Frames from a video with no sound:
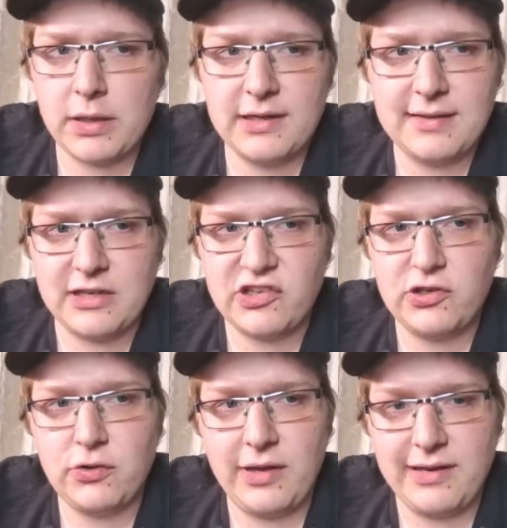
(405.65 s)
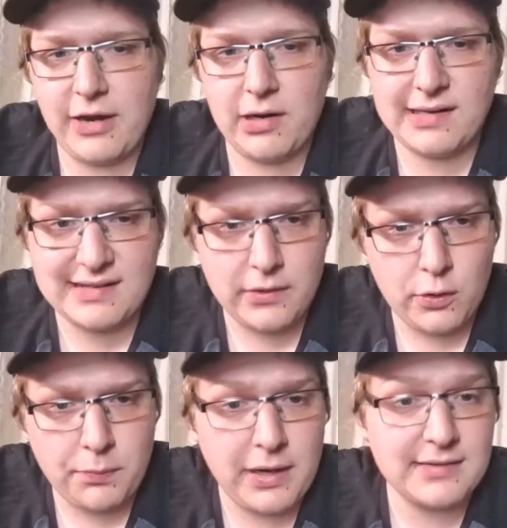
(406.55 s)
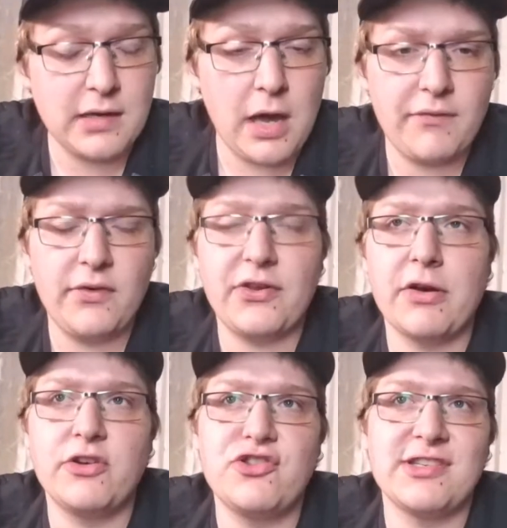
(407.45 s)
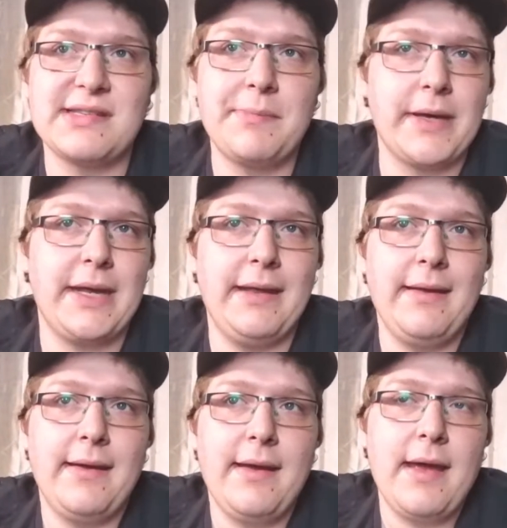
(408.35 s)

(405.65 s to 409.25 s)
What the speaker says: We're going to touch into the Derek Sloan press conference here in just a minute.